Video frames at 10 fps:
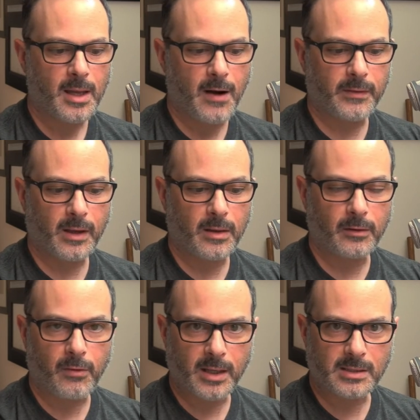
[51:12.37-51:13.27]
Everything on
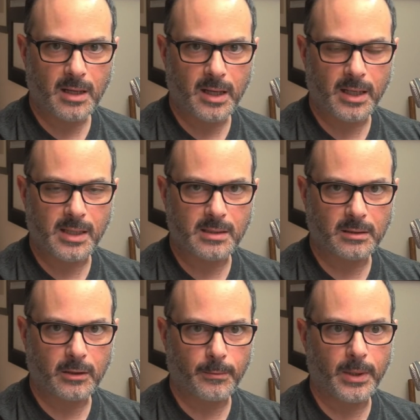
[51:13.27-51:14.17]
the right side is a
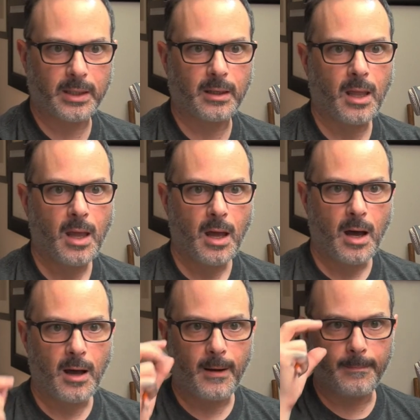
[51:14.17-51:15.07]
little bit
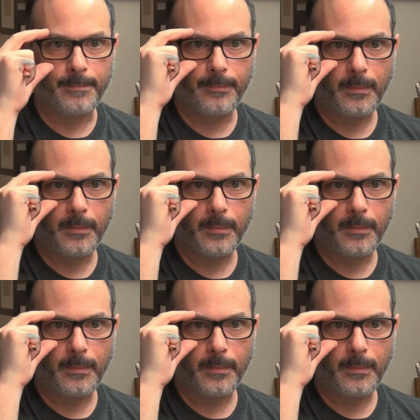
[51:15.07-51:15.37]
um,